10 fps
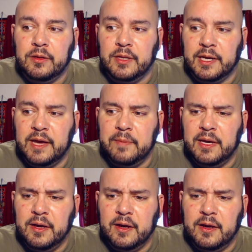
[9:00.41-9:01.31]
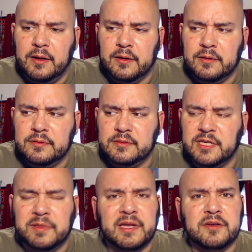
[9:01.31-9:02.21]
They gave me
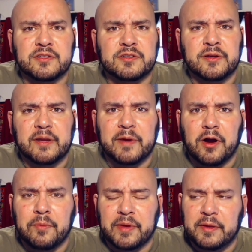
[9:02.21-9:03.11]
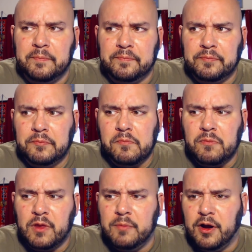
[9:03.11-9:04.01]
something else to slow down my heartbeat,
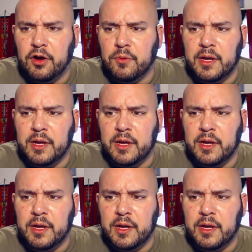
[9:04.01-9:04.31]
my heart